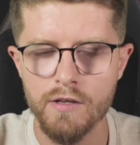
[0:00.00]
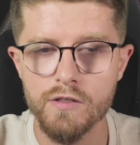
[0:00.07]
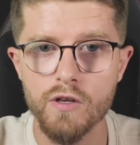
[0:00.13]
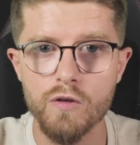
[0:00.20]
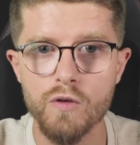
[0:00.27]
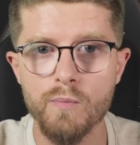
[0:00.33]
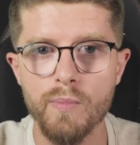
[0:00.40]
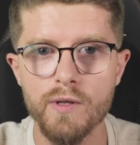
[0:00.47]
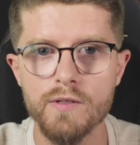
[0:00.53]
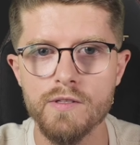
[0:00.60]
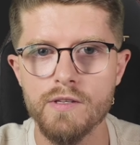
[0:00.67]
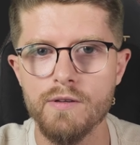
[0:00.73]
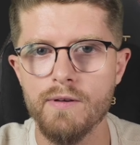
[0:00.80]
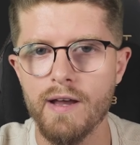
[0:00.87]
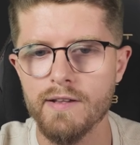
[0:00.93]
So
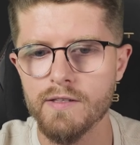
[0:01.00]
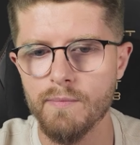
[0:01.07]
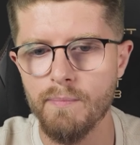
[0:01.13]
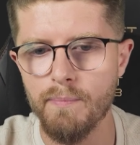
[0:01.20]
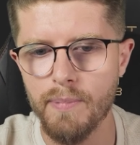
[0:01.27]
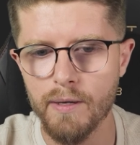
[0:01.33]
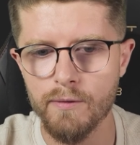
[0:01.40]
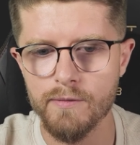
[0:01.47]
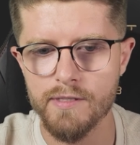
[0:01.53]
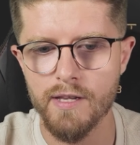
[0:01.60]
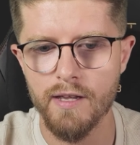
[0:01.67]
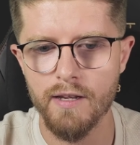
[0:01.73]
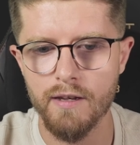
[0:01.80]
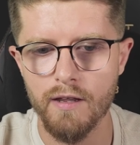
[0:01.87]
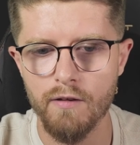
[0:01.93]
Ubuntu has a
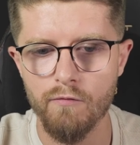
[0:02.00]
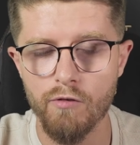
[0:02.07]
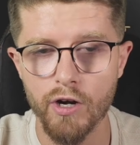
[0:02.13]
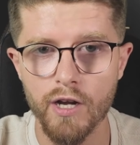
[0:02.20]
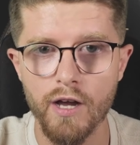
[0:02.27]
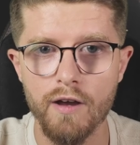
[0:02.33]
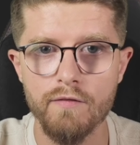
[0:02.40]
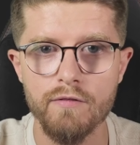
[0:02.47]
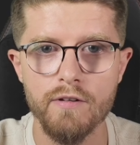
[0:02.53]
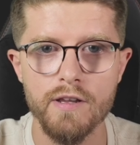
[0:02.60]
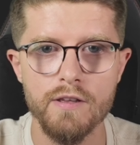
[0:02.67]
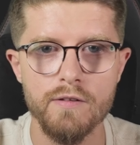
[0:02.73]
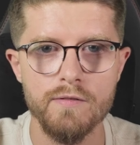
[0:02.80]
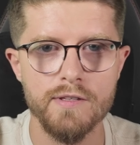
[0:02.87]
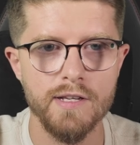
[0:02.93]
built-in
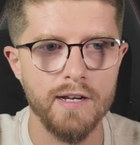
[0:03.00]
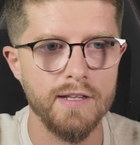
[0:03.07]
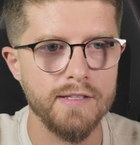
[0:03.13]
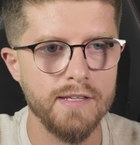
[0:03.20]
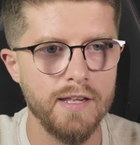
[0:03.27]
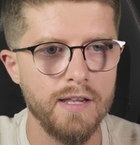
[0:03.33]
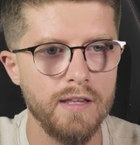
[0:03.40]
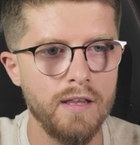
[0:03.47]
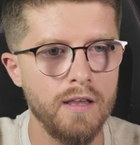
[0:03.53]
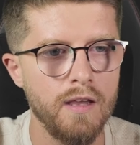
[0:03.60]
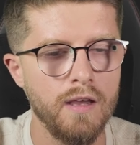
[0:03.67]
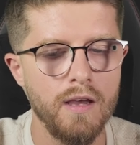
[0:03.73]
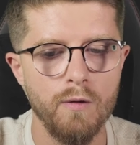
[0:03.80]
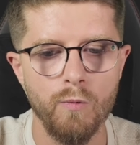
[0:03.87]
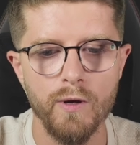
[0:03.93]
recovery utility,
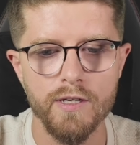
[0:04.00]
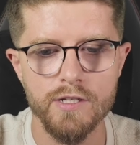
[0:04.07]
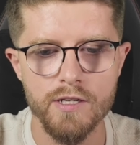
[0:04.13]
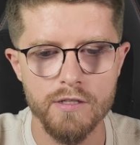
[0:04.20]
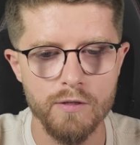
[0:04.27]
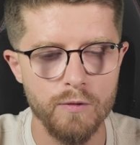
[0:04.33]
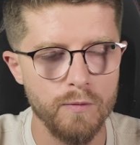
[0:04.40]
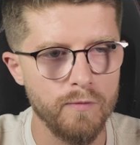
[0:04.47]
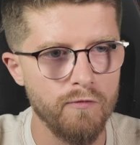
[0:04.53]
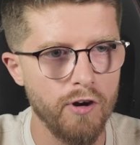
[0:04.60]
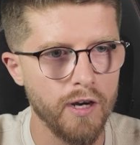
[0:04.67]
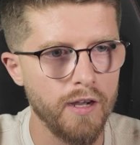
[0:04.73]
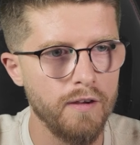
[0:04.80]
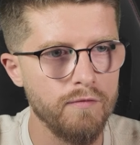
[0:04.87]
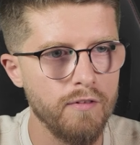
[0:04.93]
which is called
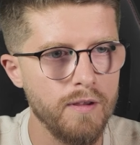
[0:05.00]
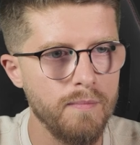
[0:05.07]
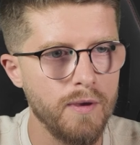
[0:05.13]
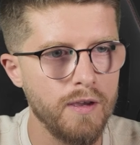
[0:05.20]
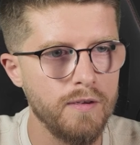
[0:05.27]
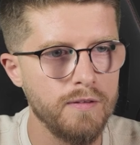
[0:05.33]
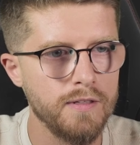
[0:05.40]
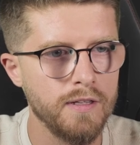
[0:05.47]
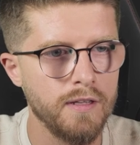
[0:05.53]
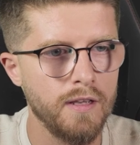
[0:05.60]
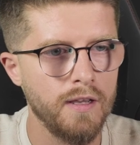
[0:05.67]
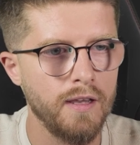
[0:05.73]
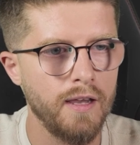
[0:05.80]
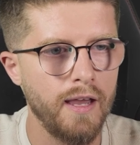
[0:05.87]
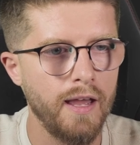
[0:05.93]
recovery mode.
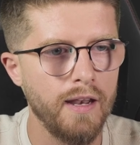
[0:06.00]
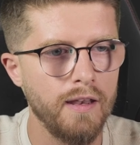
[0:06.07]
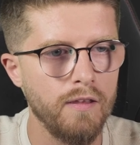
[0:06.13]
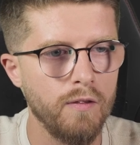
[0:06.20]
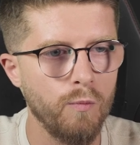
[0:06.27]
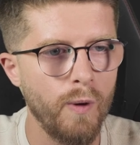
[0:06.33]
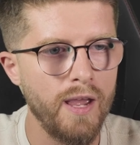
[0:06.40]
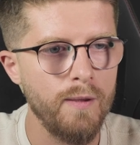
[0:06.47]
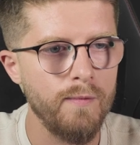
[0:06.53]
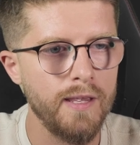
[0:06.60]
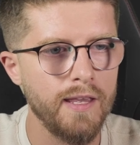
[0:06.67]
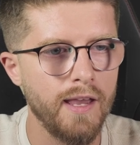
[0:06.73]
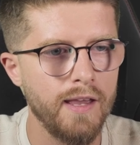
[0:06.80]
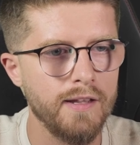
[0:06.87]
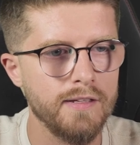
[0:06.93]
And the way
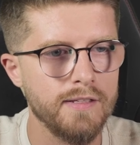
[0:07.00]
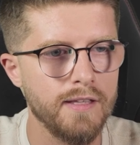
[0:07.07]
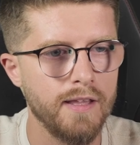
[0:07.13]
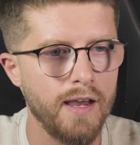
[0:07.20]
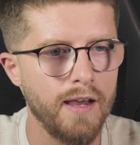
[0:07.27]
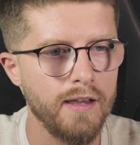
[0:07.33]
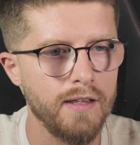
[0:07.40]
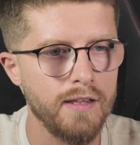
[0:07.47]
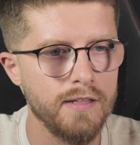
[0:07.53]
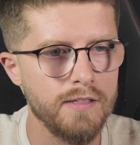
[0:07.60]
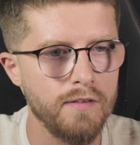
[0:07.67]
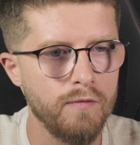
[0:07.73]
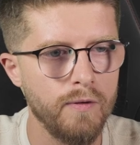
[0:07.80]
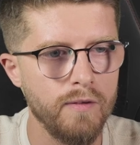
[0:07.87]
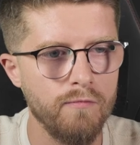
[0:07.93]
we get into that
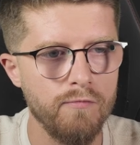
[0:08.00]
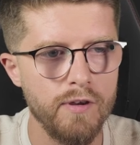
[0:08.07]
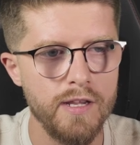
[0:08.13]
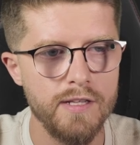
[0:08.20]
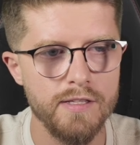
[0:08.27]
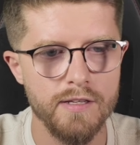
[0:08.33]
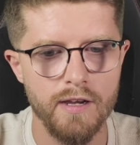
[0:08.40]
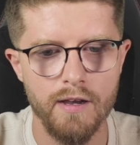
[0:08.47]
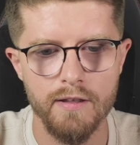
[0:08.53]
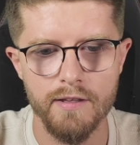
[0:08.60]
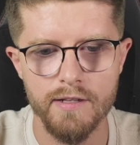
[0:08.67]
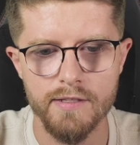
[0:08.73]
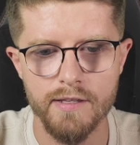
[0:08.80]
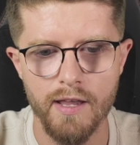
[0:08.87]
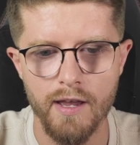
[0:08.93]
is if we restart
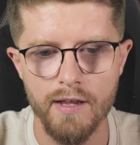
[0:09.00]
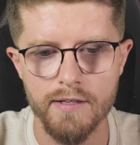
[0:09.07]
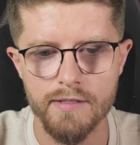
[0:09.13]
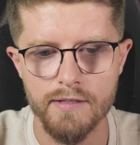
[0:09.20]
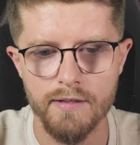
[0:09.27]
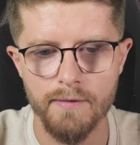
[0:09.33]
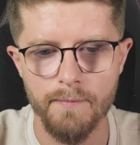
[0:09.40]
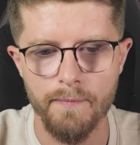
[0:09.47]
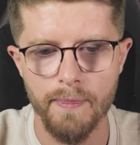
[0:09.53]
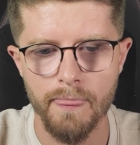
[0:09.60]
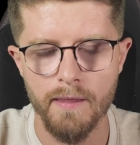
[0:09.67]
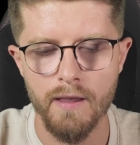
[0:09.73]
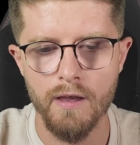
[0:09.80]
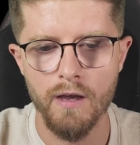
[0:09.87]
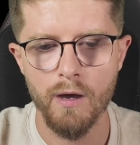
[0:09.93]
this guest,
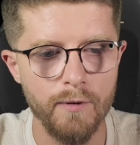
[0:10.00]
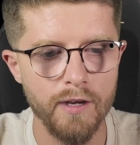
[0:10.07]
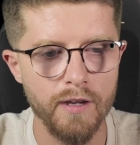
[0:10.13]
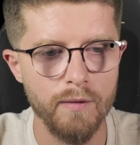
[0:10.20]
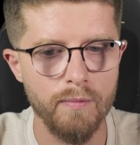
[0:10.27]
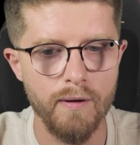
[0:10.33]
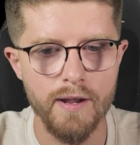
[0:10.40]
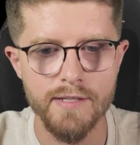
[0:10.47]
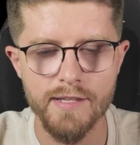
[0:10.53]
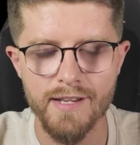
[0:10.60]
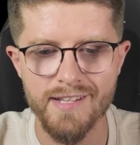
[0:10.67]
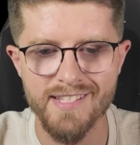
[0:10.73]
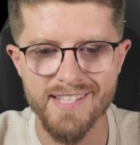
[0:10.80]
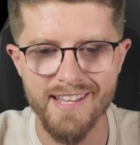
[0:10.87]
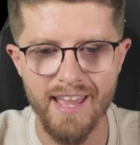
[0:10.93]
and then we're going to press
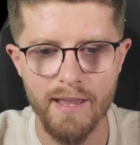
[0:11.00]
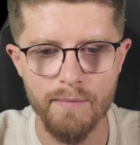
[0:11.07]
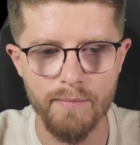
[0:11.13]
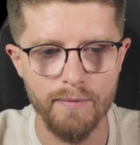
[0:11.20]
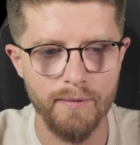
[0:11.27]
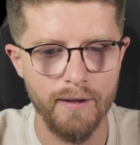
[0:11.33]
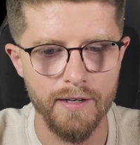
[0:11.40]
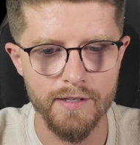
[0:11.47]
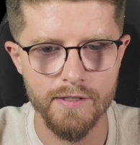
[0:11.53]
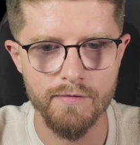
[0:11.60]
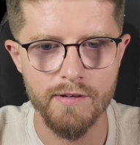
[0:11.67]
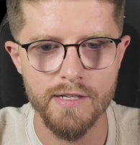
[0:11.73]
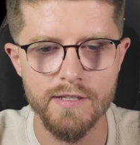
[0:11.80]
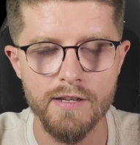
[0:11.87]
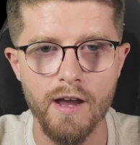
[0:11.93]
escape while
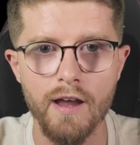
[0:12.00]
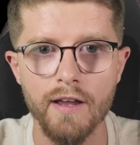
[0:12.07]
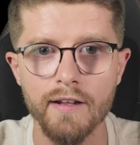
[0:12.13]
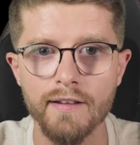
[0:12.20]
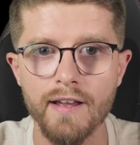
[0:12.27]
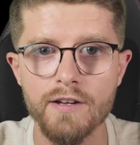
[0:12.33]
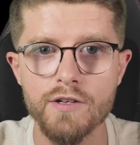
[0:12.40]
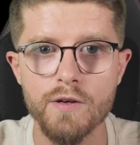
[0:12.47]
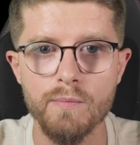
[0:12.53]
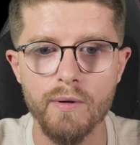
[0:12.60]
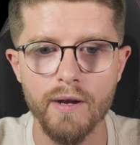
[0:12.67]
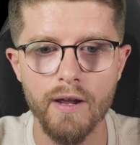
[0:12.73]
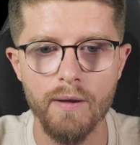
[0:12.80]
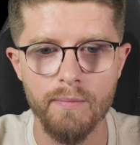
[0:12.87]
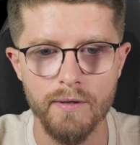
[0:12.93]
it's restarting. That should
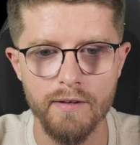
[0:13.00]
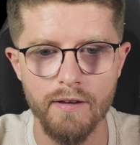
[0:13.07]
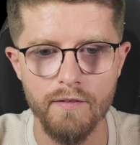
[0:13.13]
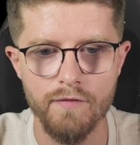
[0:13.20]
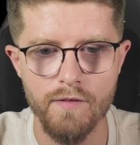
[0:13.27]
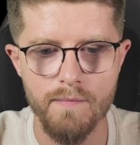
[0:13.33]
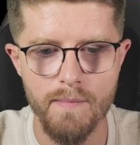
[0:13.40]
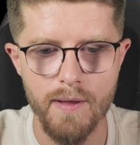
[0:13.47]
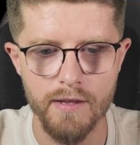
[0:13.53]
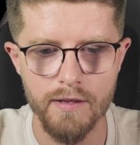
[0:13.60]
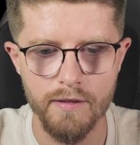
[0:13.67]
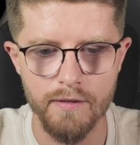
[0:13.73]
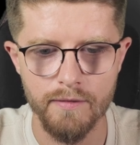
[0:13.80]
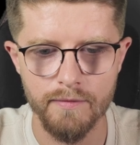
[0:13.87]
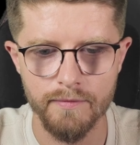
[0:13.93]
bring up a different
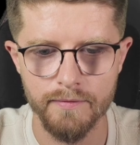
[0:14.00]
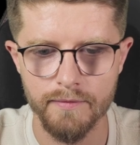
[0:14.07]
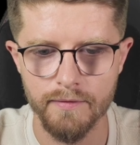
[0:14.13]
menu.